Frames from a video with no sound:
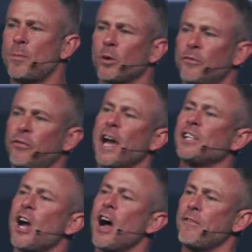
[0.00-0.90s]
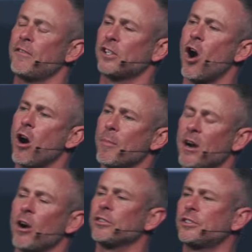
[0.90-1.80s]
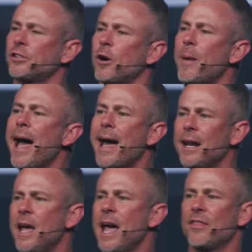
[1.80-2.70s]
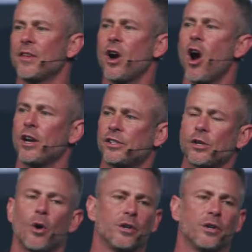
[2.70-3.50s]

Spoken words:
pulled flesh off of his arm and it hurts so bad and the guard is so